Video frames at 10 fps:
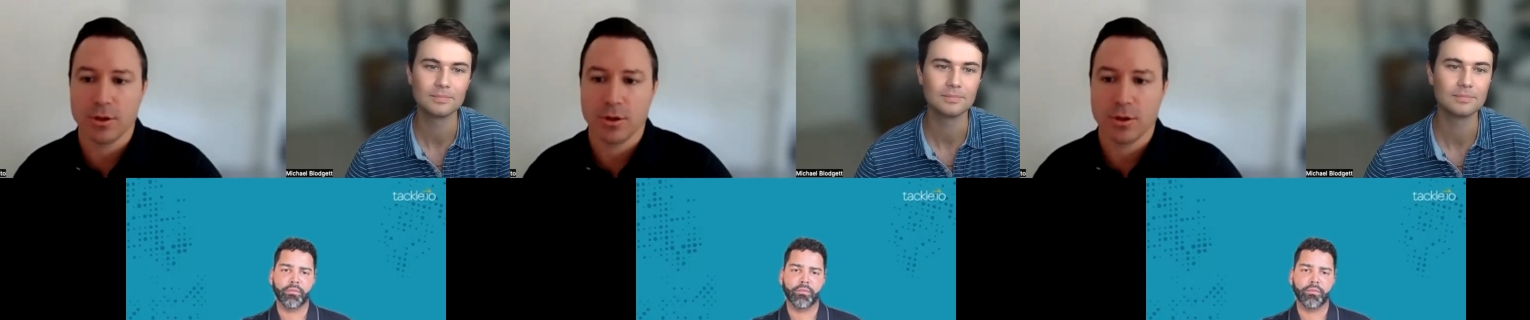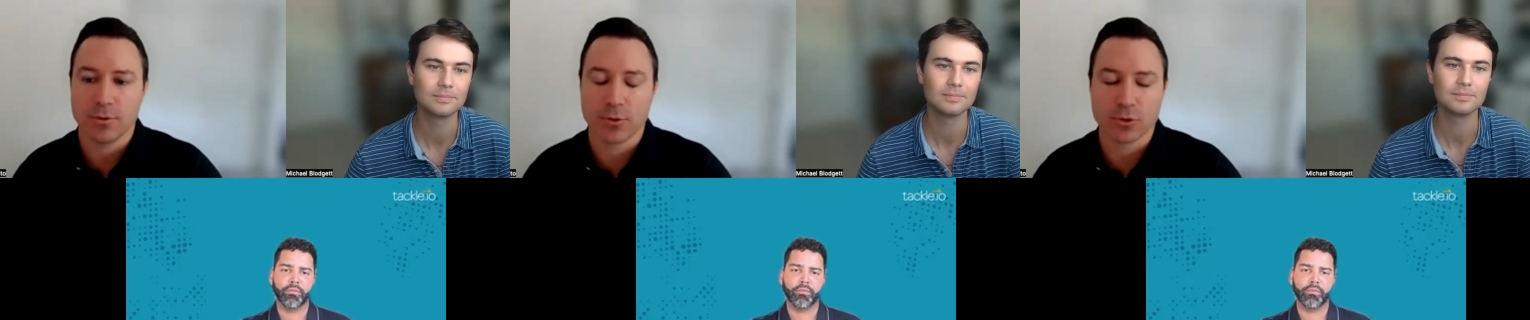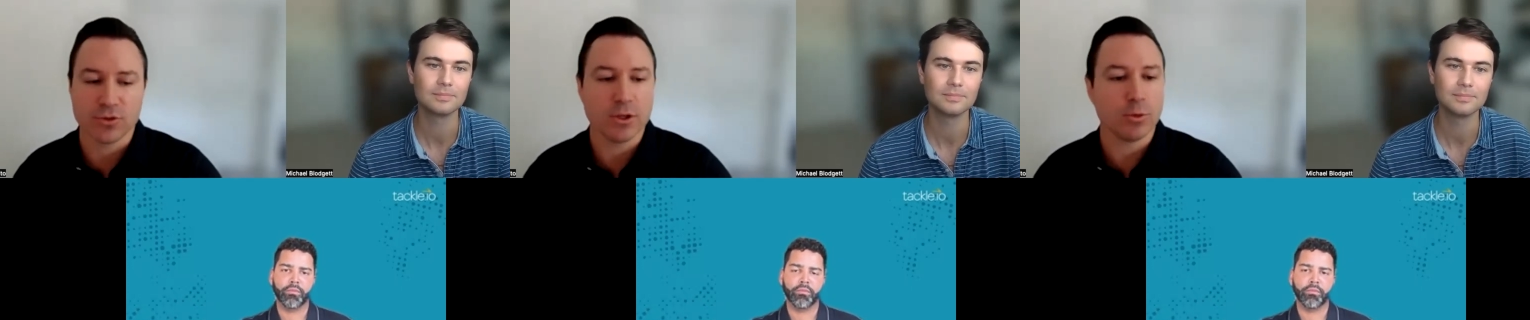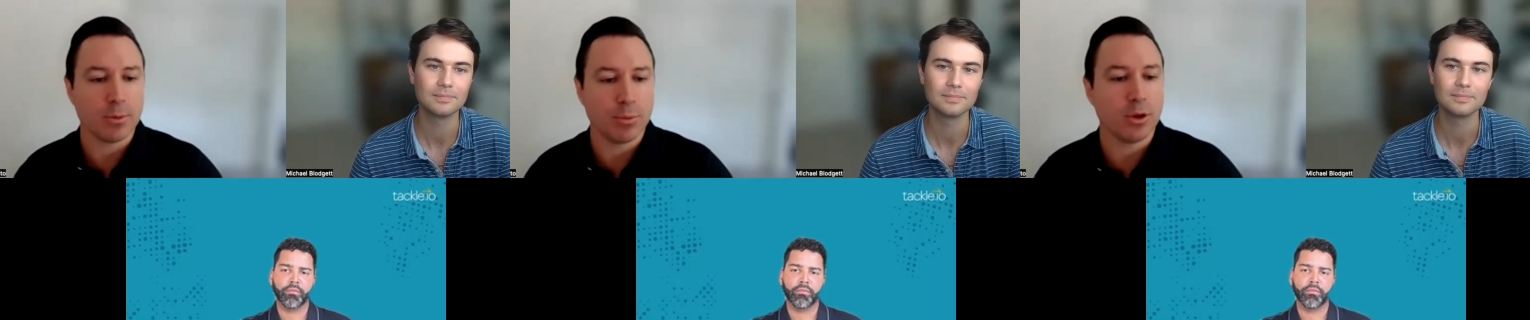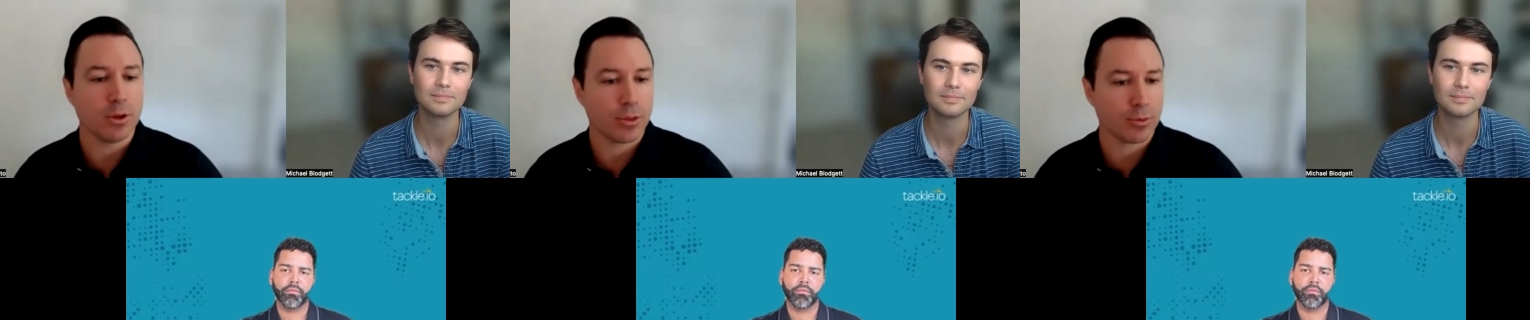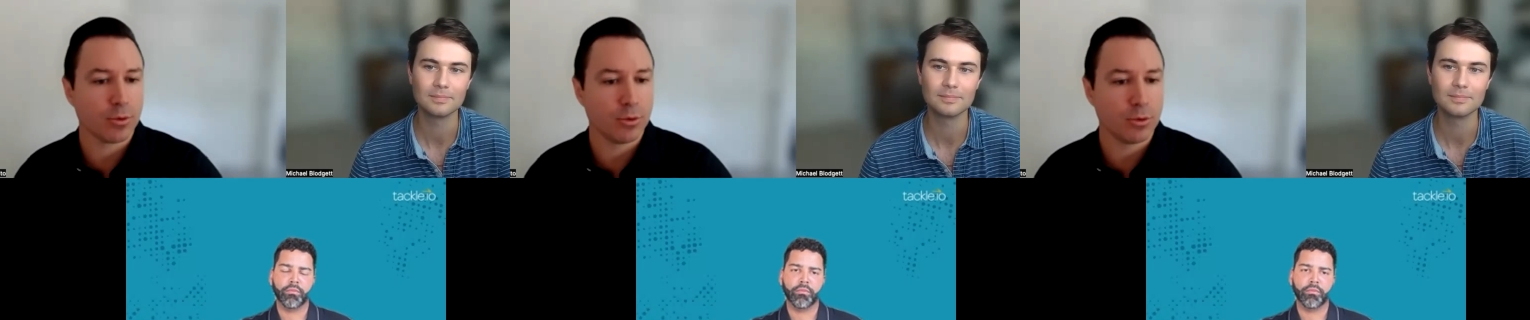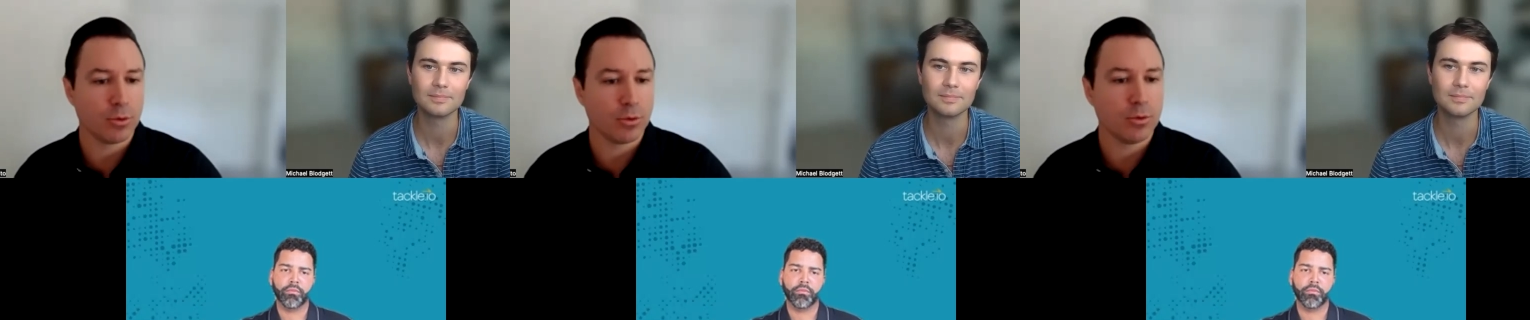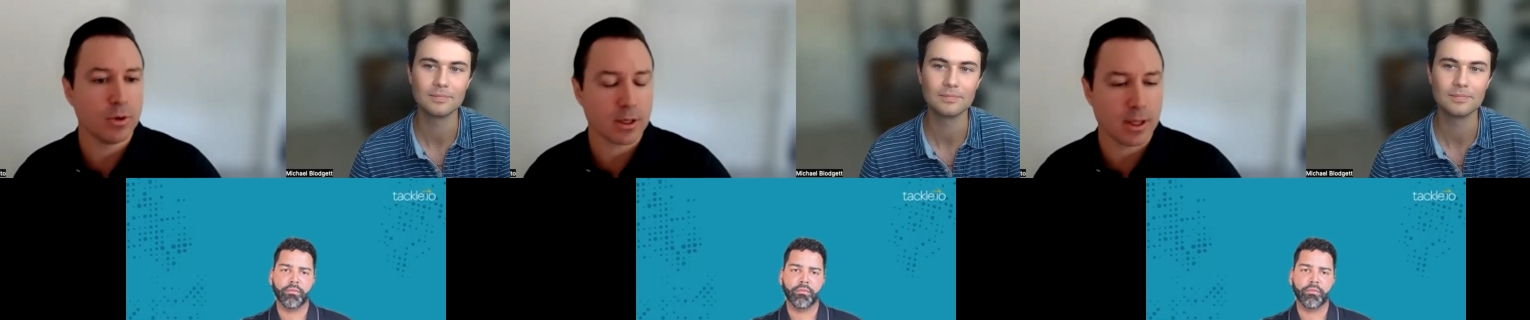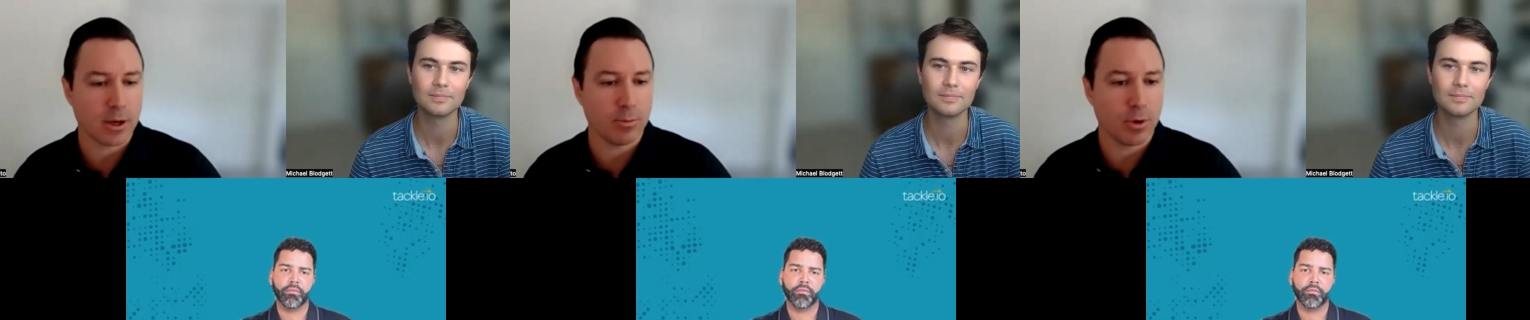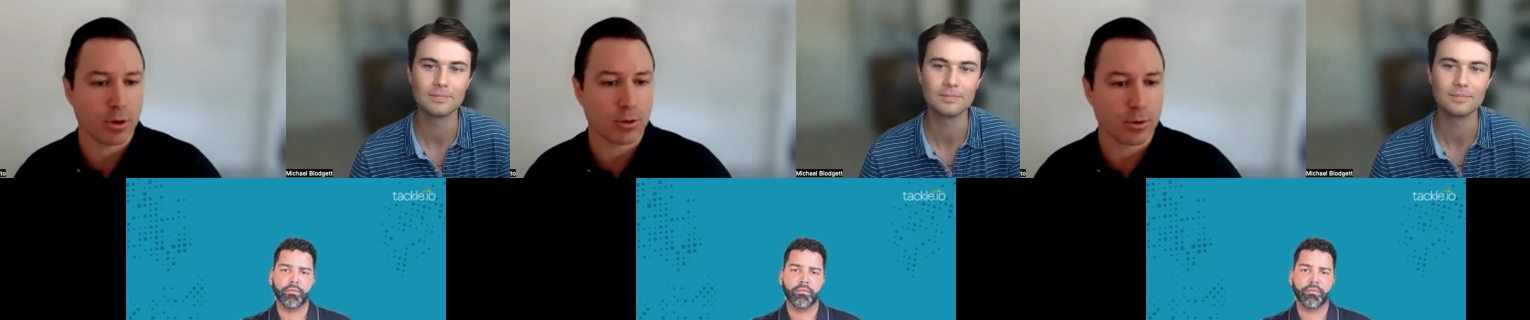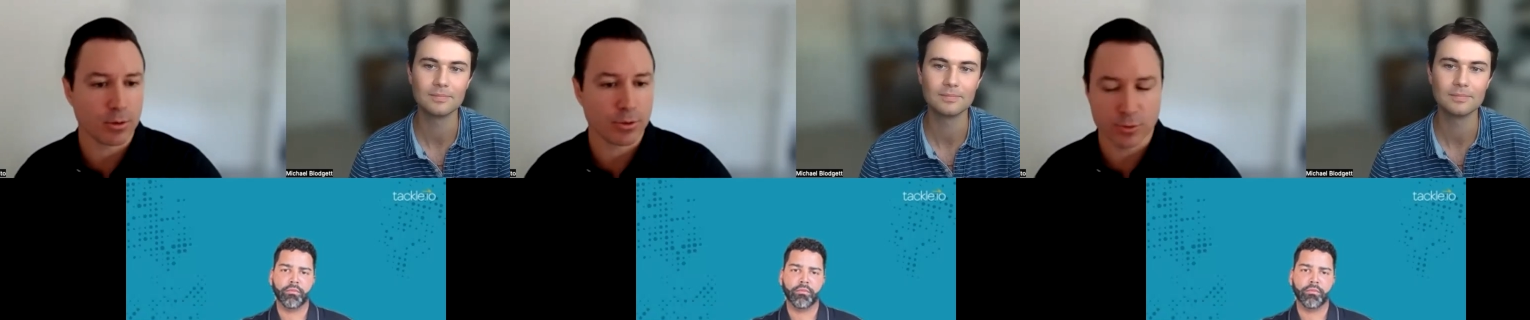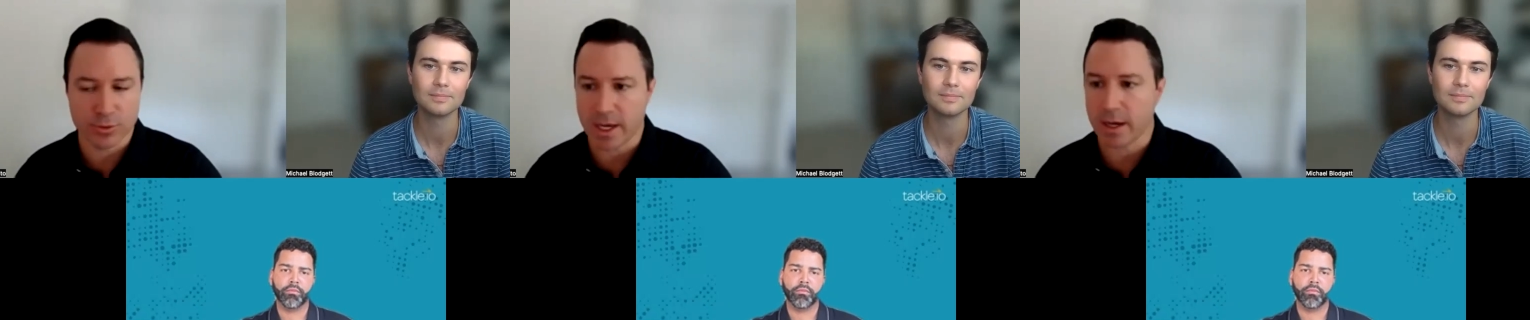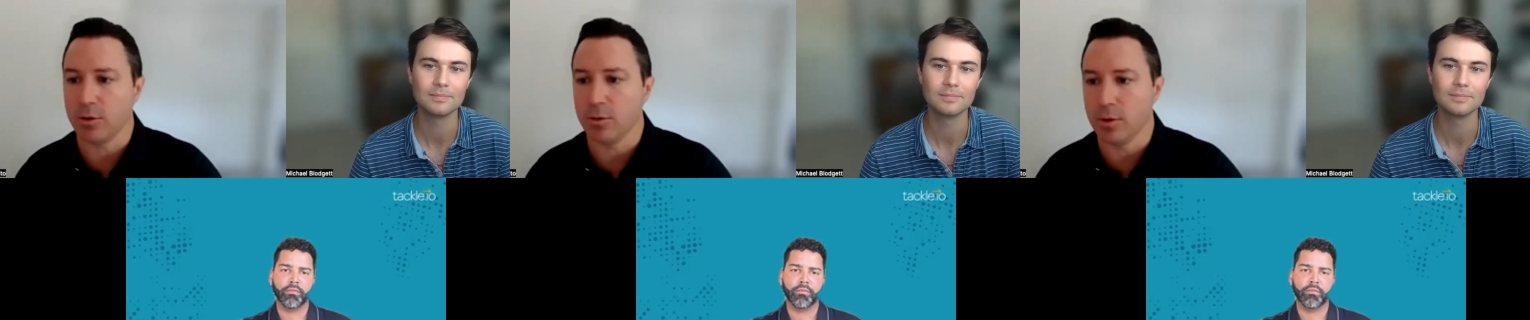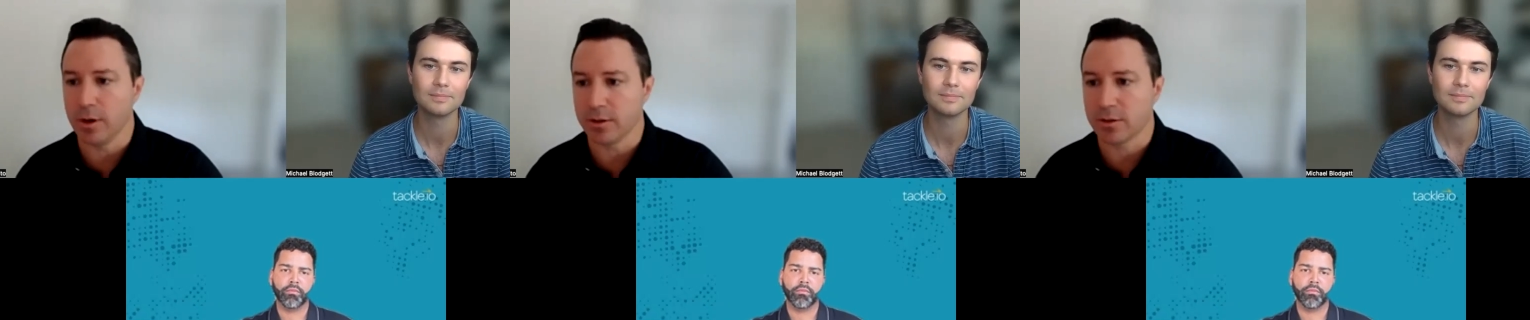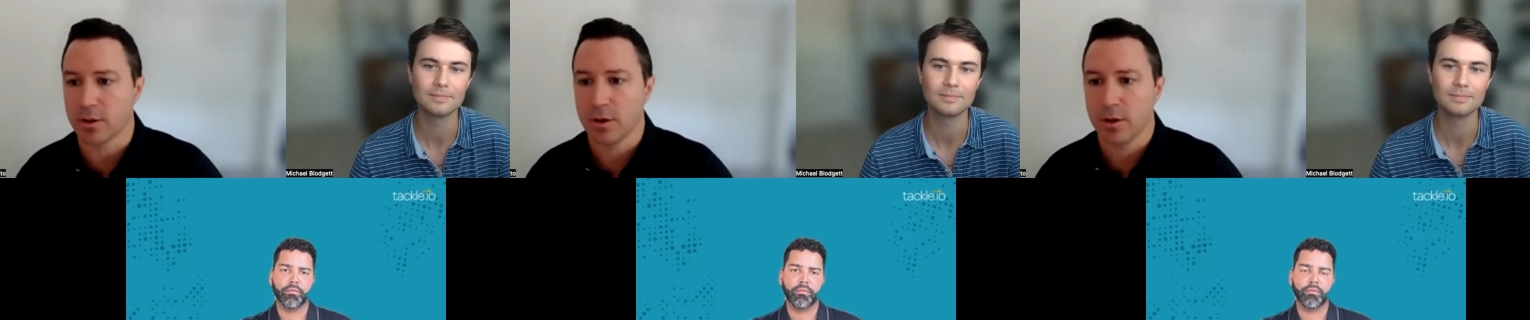Speaker 1: the first deal we put through a cloud partner through Tackle was